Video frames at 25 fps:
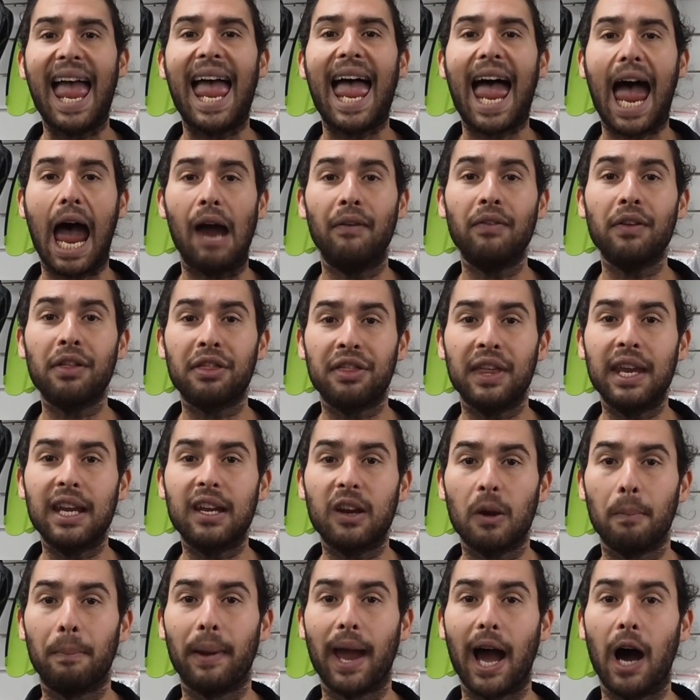have a
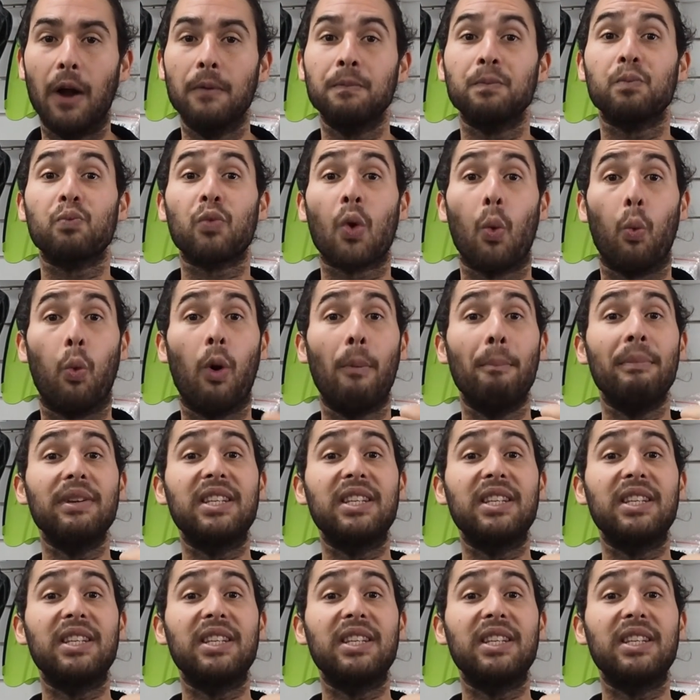think about what